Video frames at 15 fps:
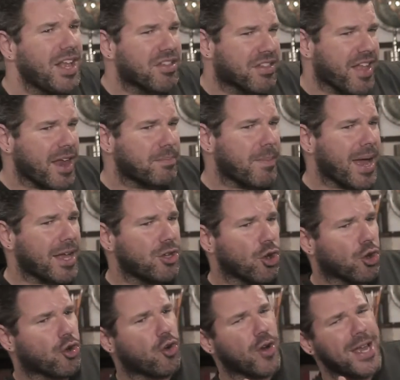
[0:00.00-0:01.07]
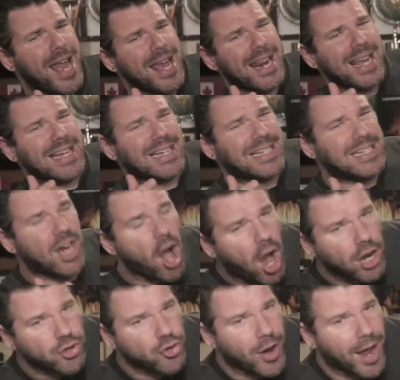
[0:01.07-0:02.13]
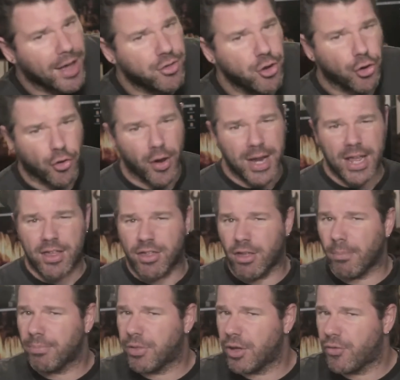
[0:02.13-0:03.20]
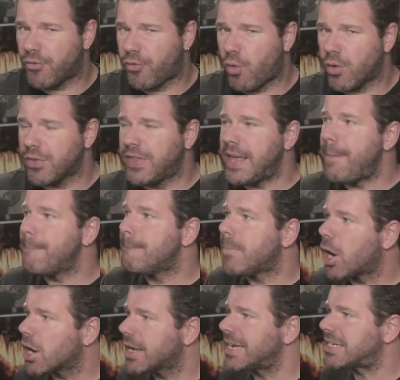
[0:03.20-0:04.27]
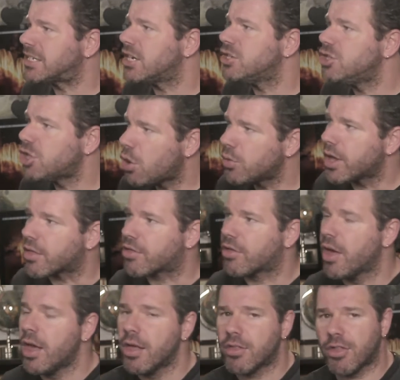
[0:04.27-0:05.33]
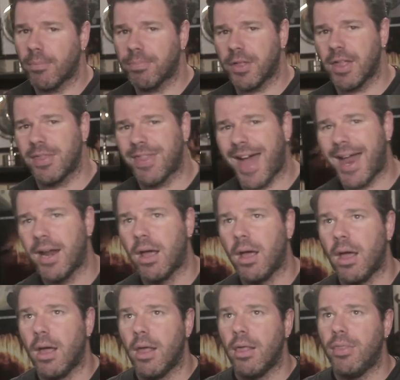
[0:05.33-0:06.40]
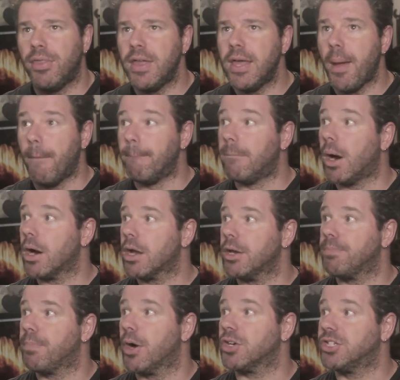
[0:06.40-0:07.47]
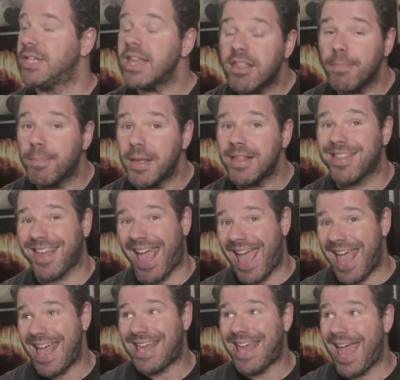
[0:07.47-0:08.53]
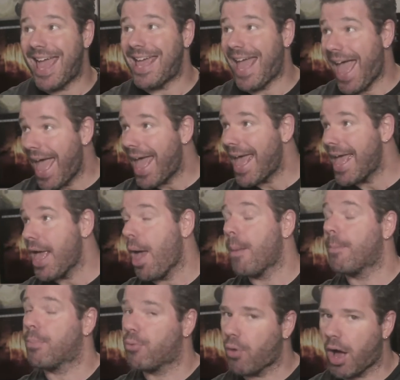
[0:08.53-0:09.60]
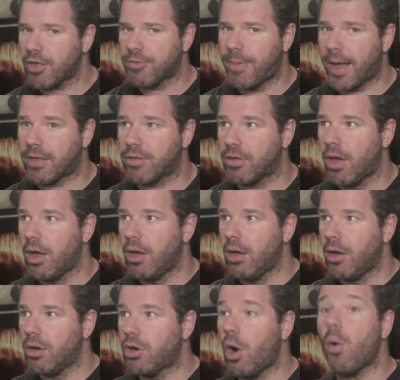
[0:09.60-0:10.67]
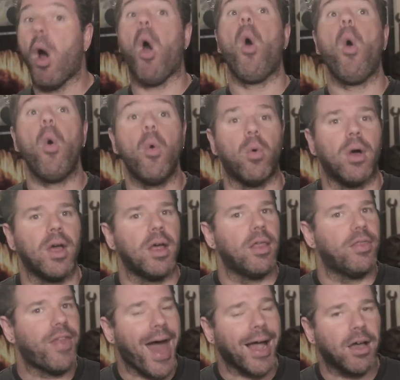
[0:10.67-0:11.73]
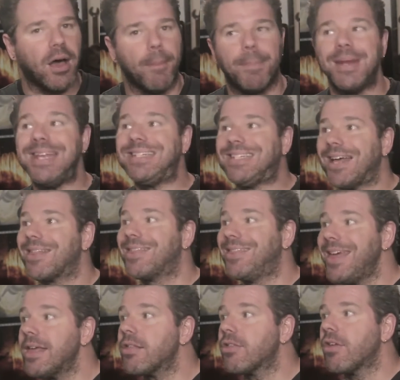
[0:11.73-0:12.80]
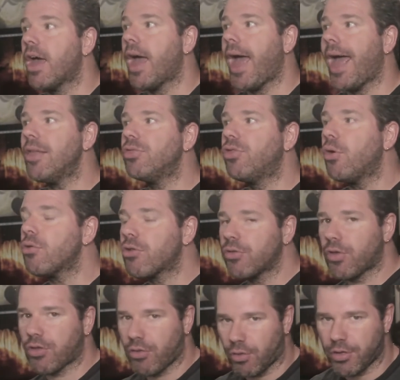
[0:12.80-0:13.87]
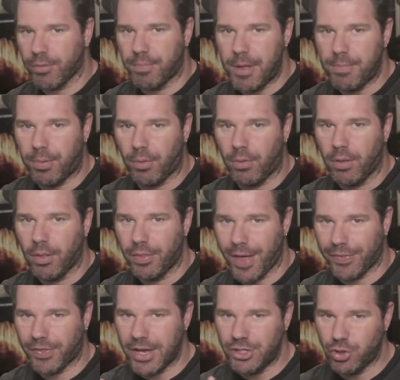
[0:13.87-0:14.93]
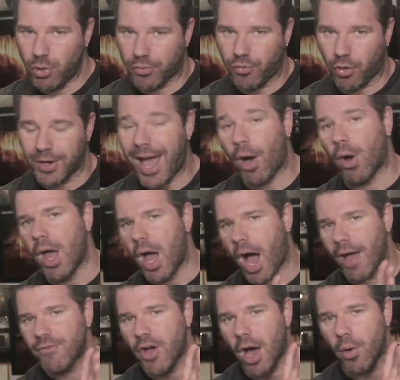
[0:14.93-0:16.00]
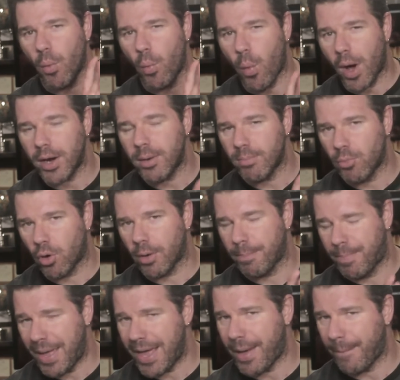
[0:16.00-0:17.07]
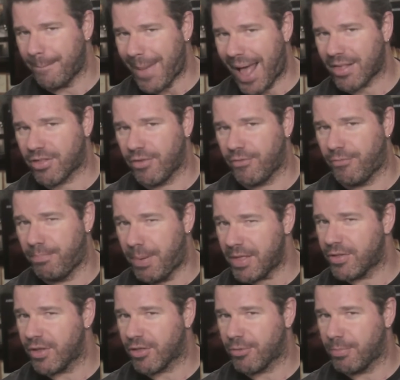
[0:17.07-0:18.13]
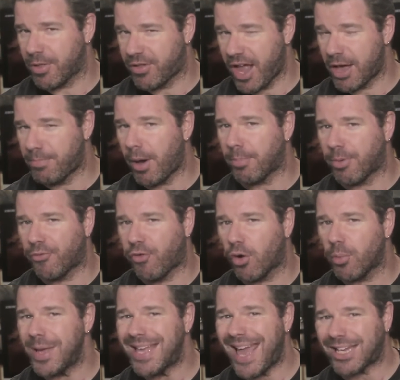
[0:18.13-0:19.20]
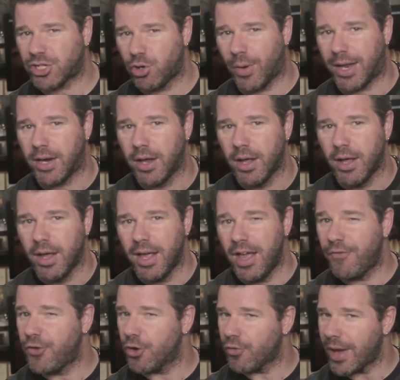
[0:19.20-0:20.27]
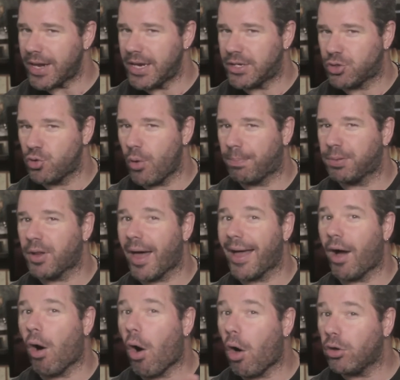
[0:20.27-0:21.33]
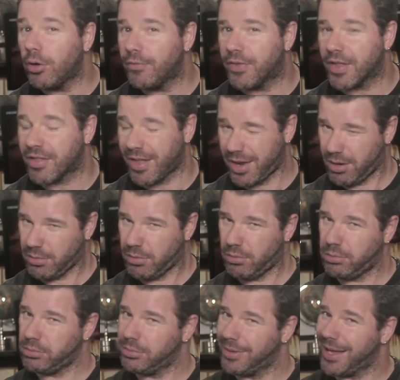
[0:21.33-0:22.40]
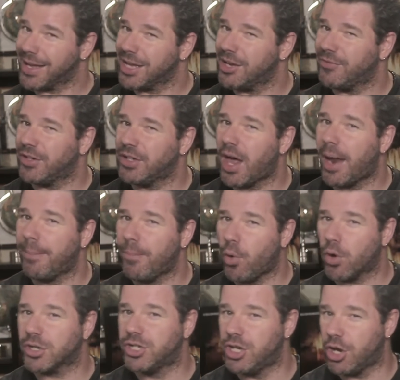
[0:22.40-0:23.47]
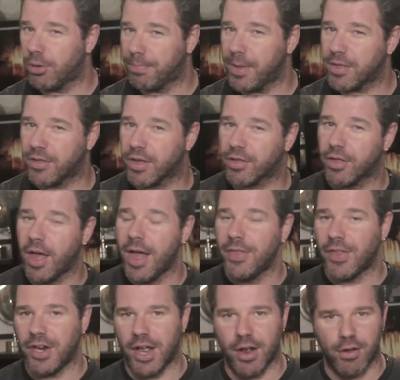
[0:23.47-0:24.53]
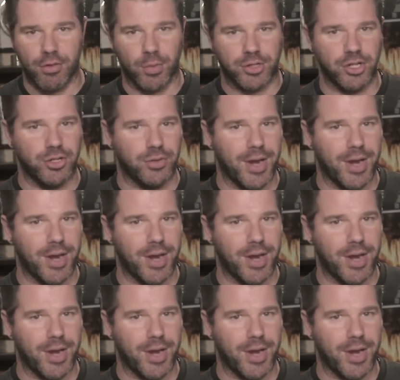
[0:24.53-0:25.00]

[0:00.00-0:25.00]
Instead, man, you're creating contrast. You're creating something for the market to notice, something that the market participants, aka prospects, go, oh, that company does this, and those are the sorts of people that they do it for. Now, I've got one more big, massive business mistake, but before we get to it, if you're ready to apply all of this and a whole heck of a lot more to your business, then here's what to do